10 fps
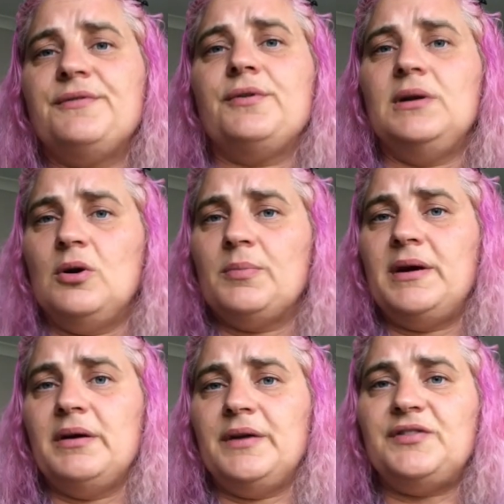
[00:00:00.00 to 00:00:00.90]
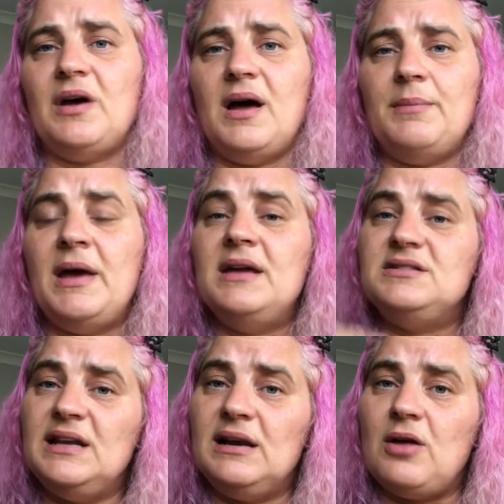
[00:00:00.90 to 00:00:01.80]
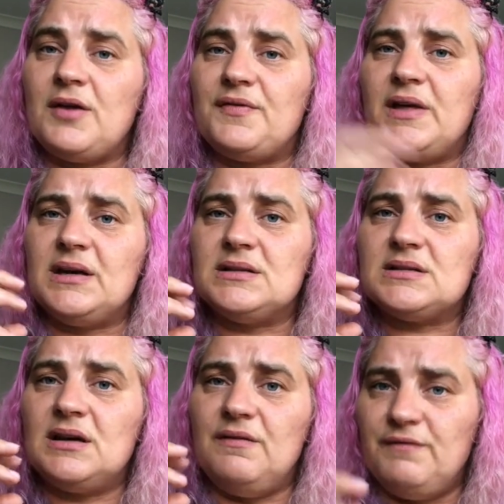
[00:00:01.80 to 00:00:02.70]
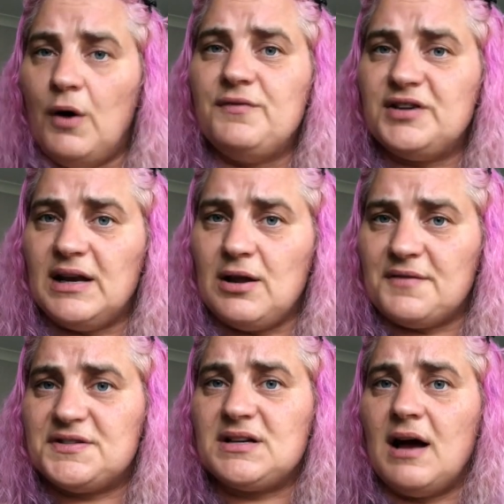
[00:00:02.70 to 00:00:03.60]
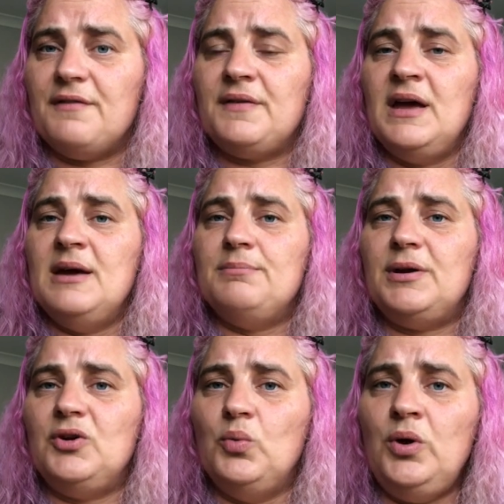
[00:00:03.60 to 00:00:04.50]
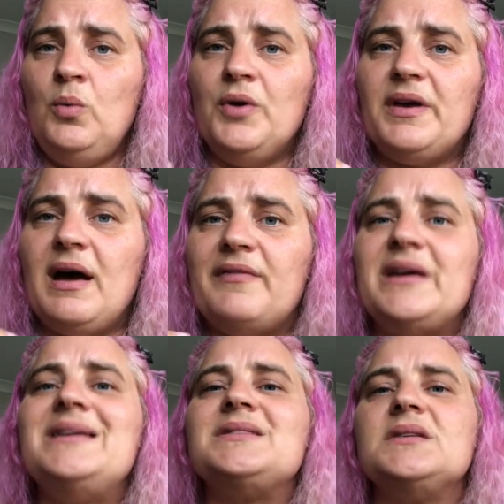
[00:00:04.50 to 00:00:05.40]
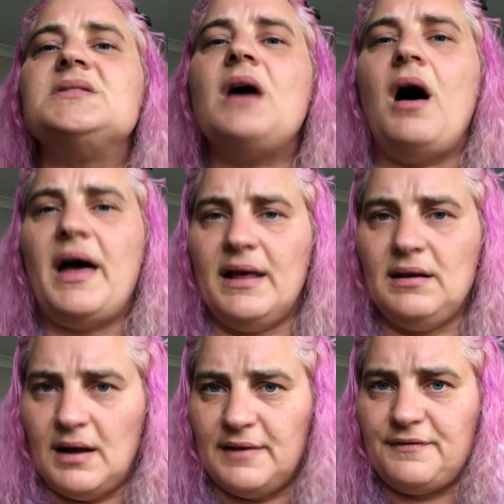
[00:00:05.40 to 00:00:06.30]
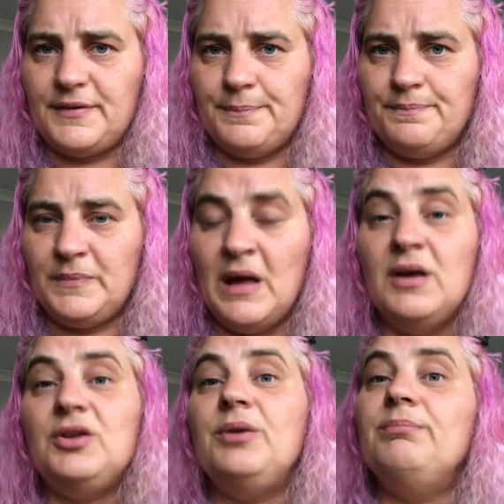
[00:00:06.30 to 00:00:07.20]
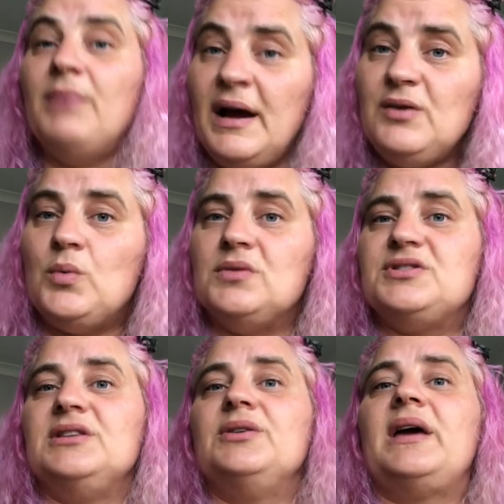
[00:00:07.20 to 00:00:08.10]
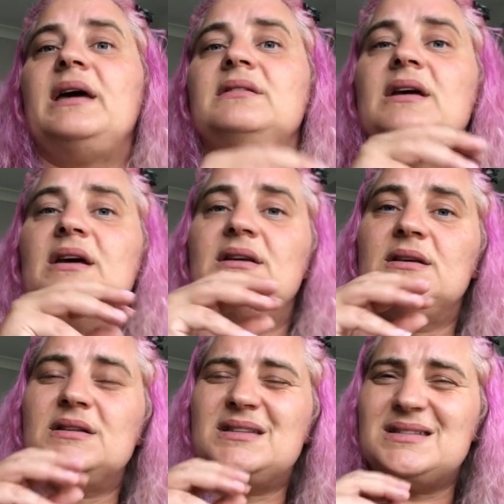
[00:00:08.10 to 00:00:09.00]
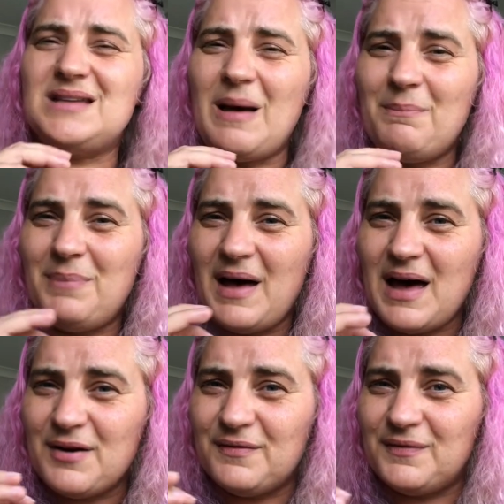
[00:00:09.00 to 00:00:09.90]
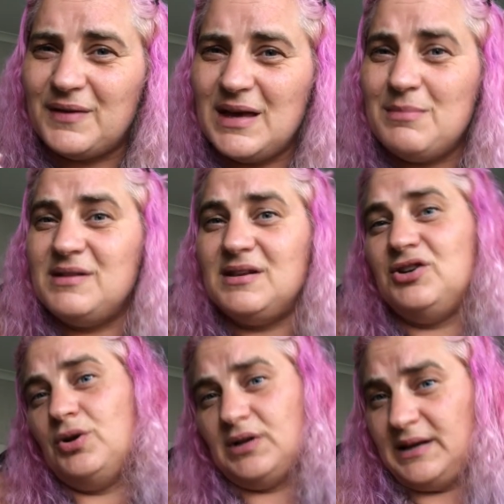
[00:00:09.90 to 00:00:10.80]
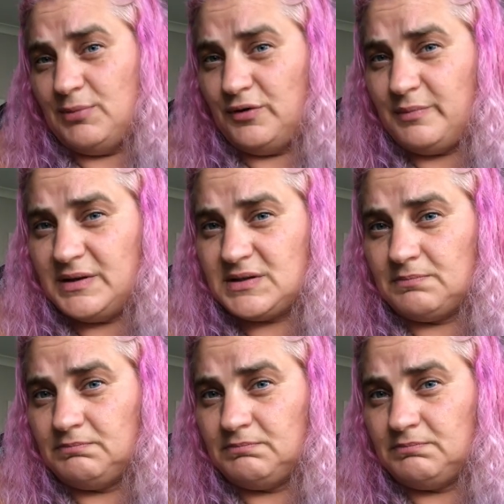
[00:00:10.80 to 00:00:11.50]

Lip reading: for a long period of time, did a lot of things, involved in a lot of stuff, but you wouldn't want to cover his entire life. You might want to look at some part of him in the nuclear movement.